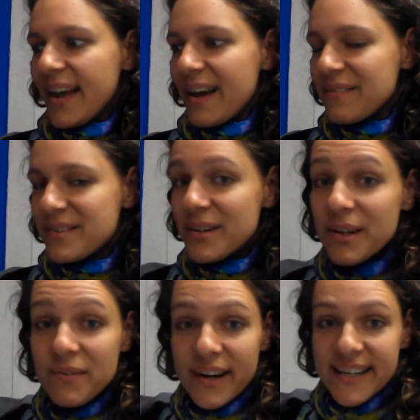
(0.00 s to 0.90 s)
After
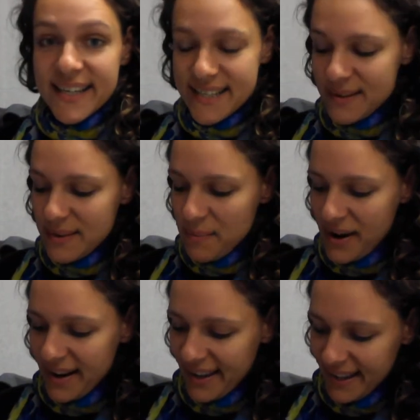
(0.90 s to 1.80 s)
you've written it, do the
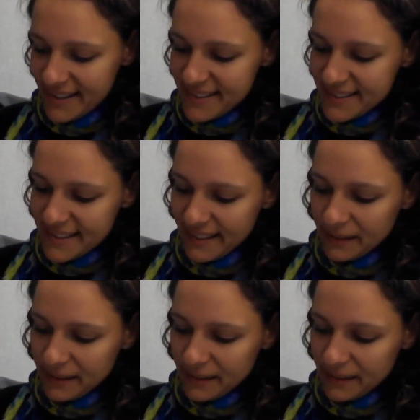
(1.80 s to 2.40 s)
markings.